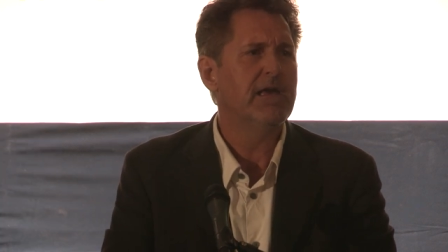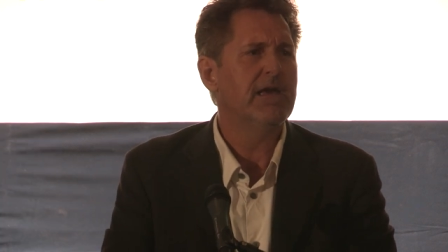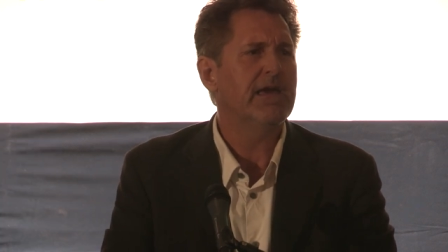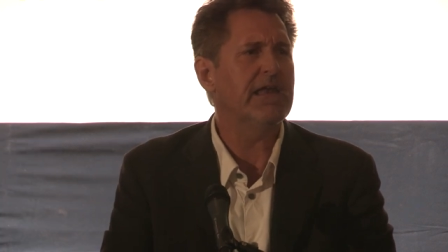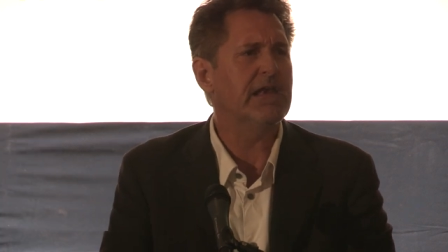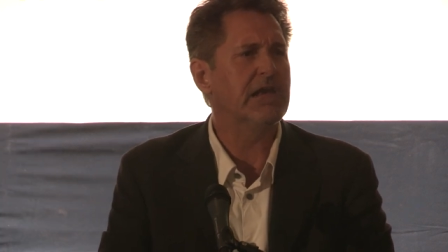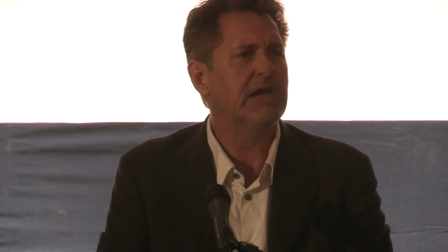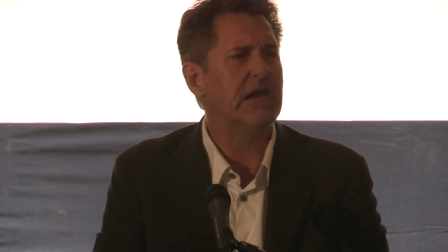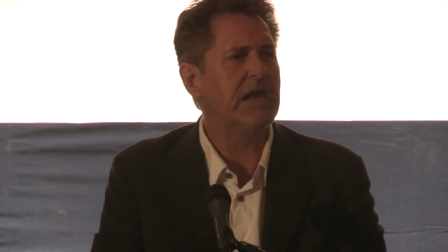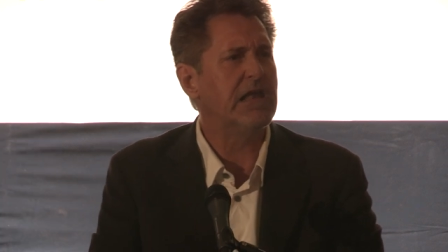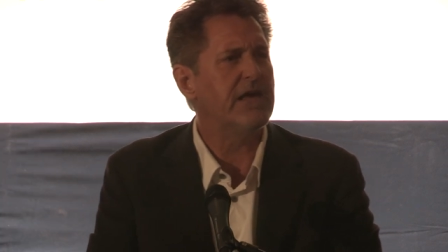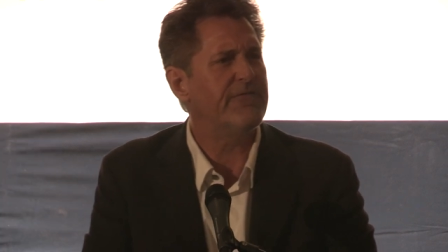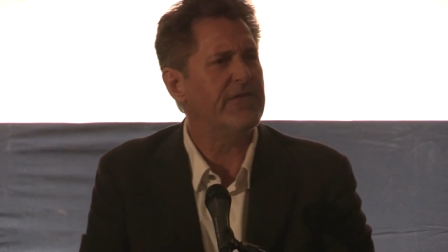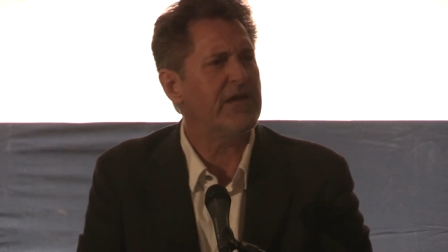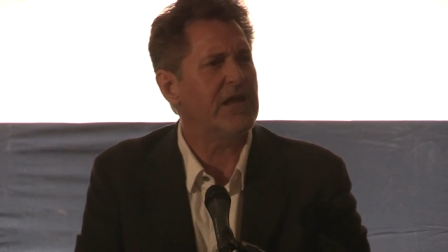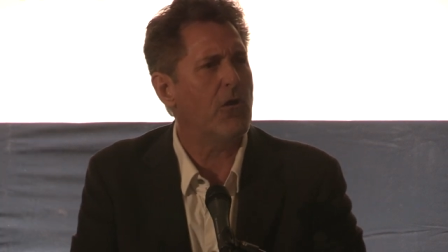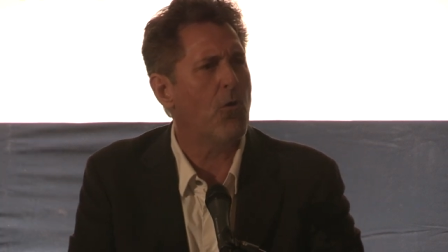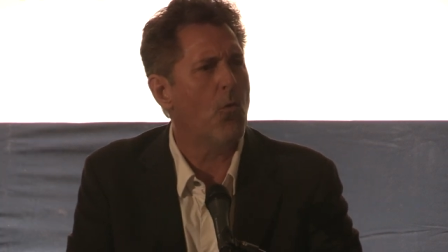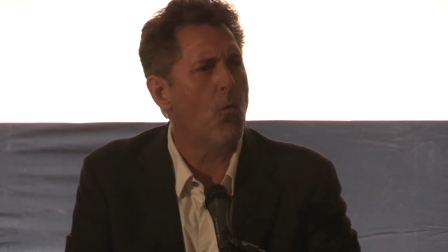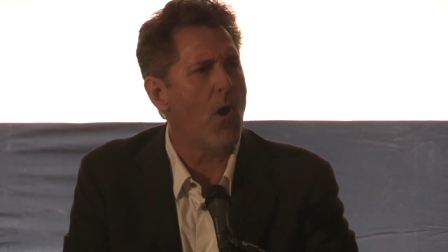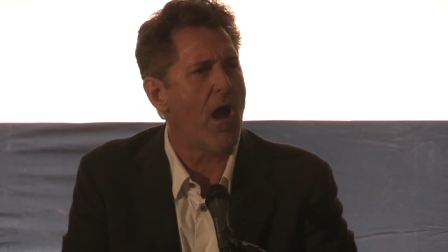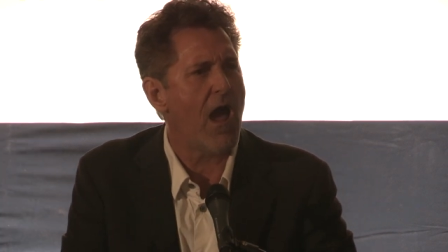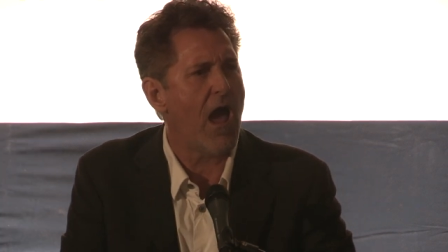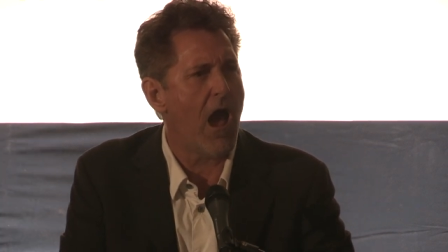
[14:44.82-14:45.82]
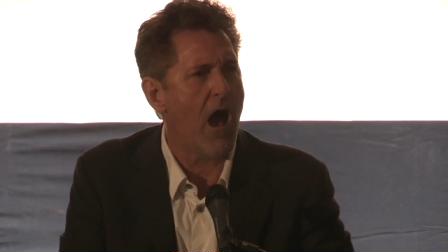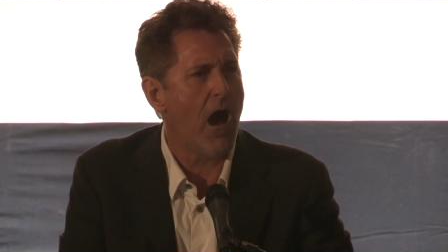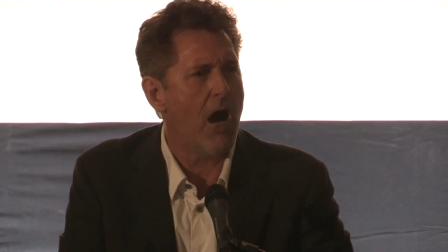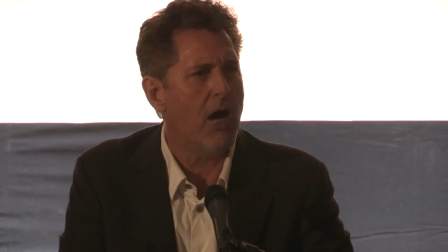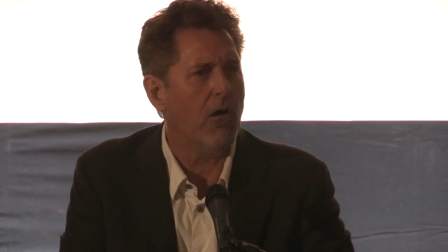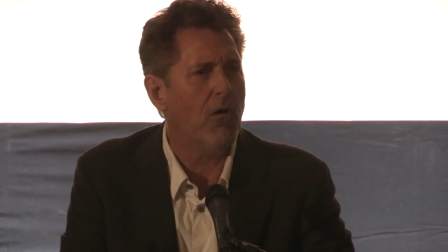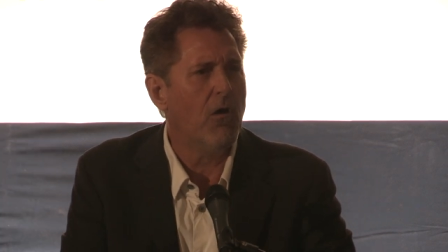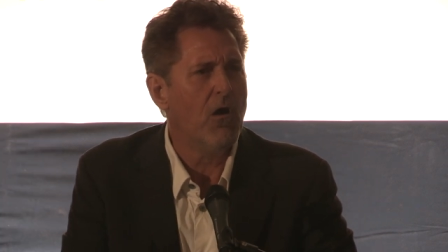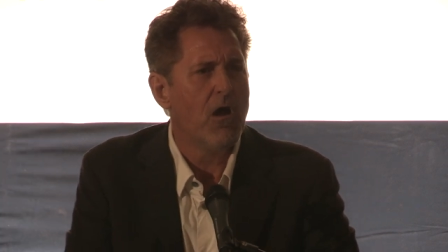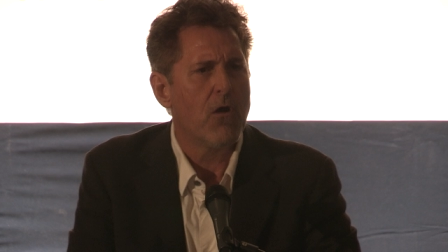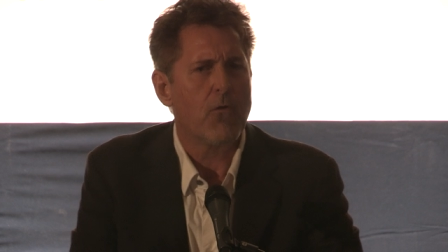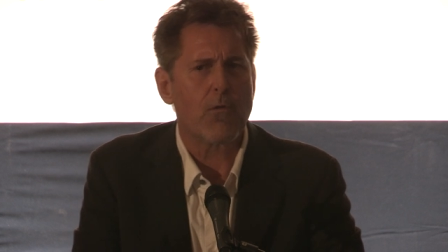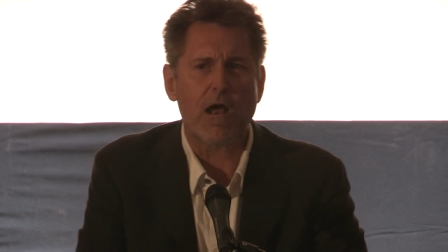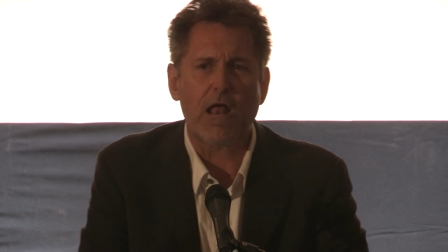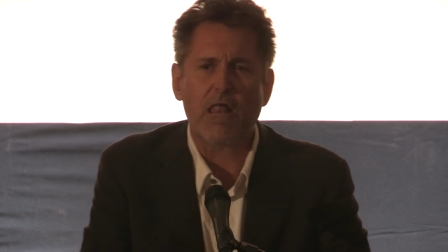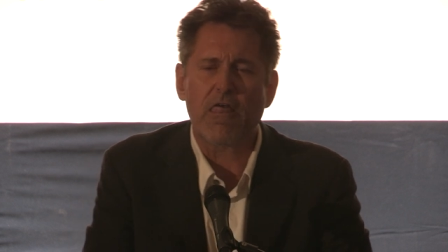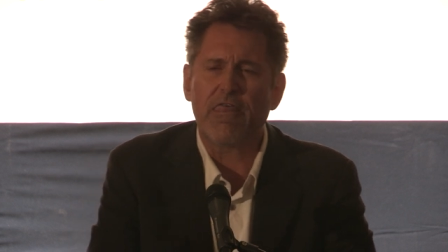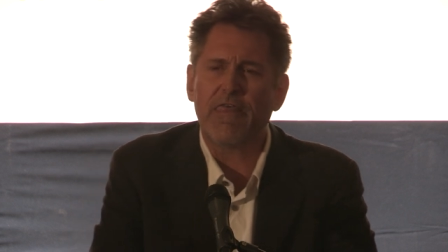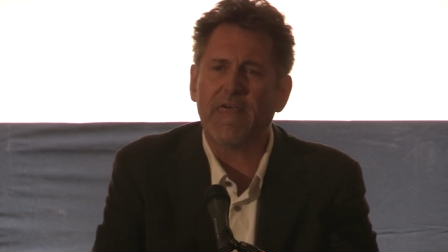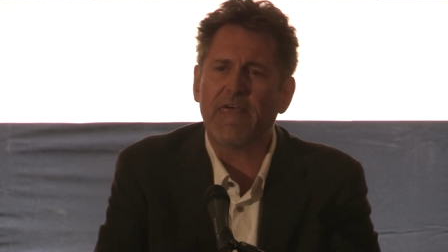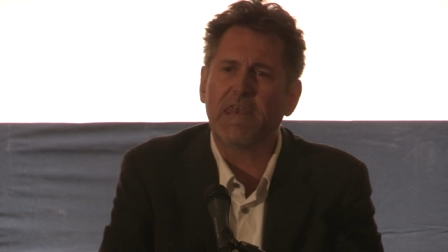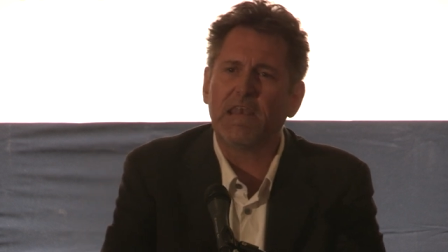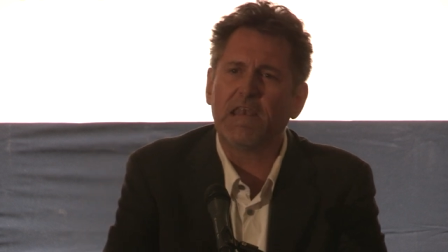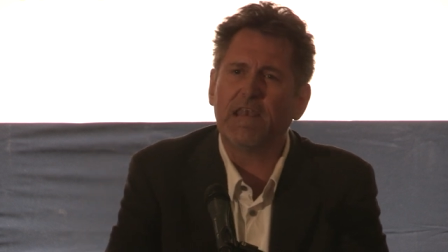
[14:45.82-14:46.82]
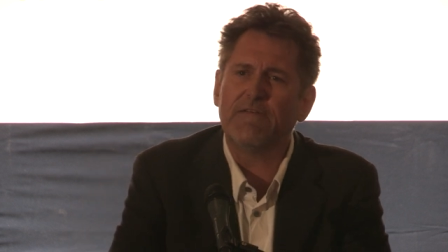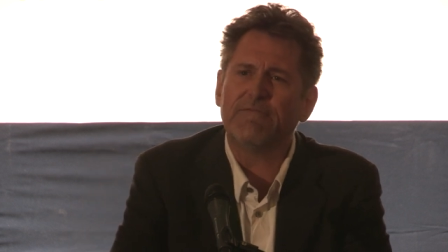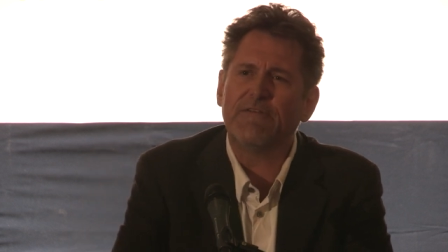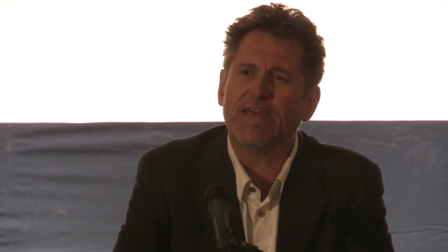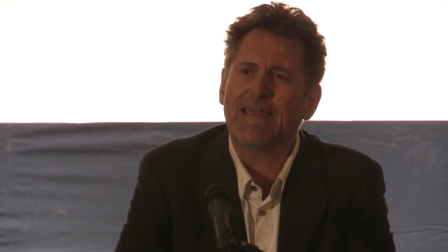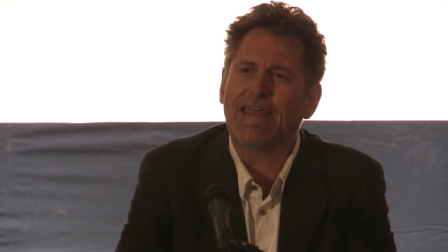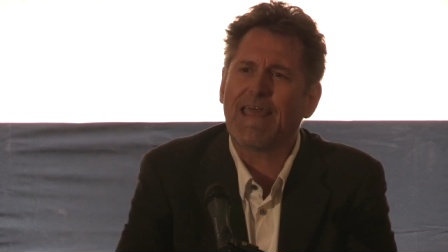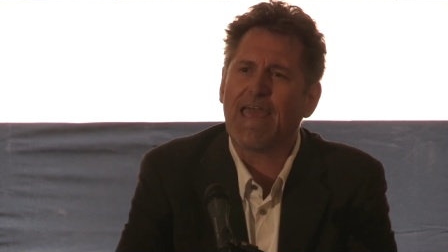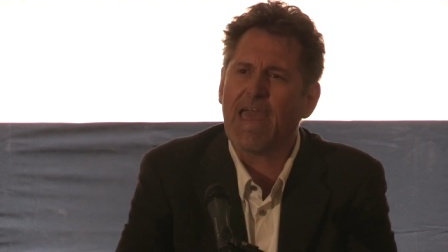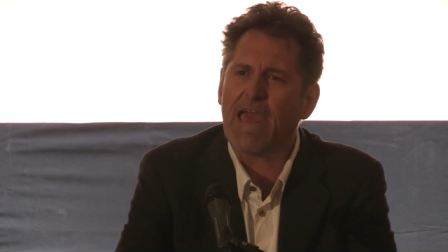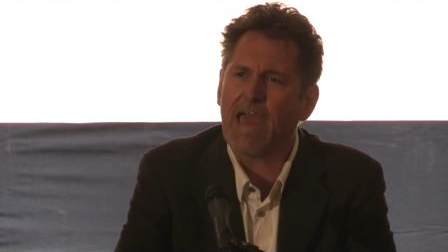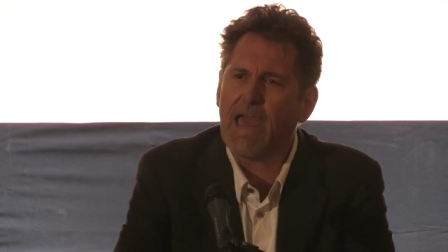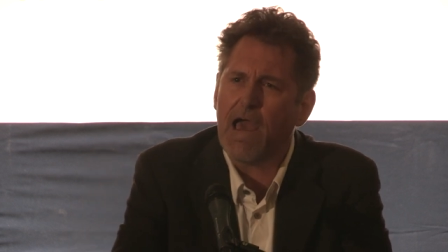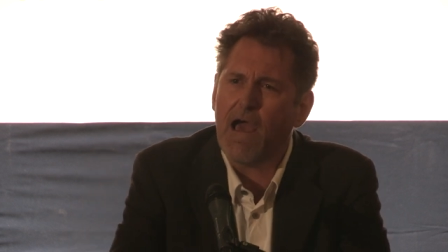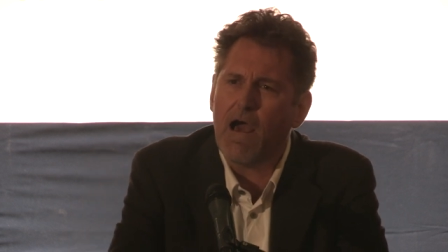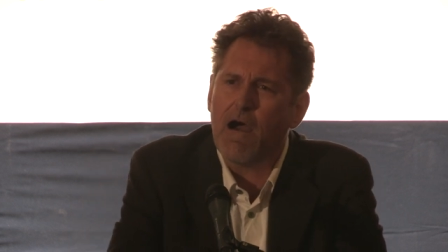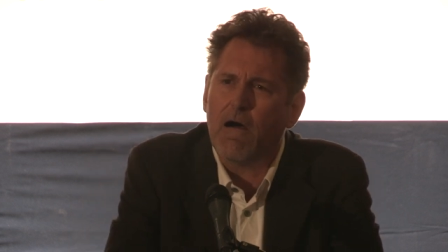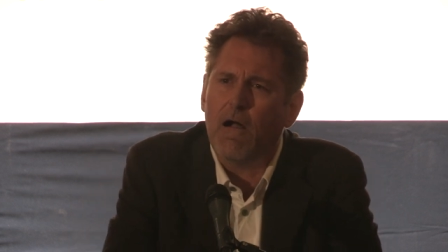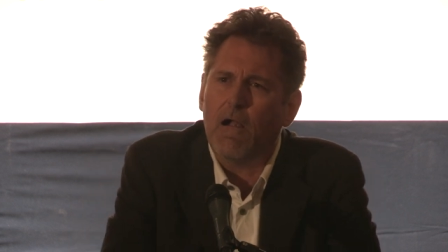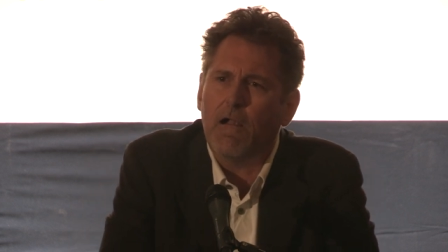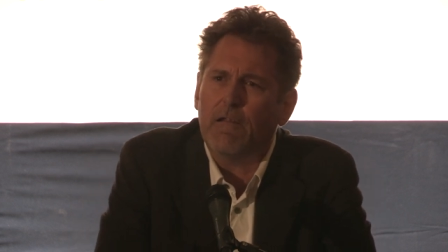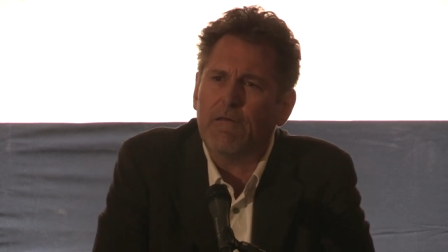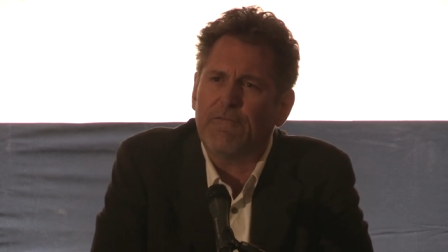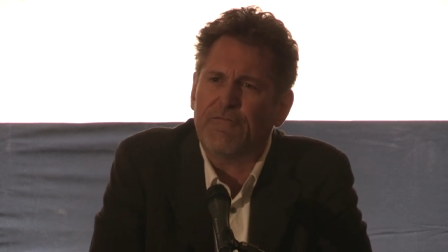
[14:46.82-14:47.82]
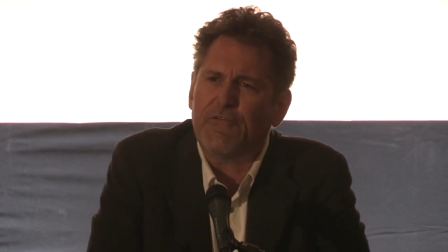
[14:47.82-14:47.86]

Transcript: in living well rather than living hell,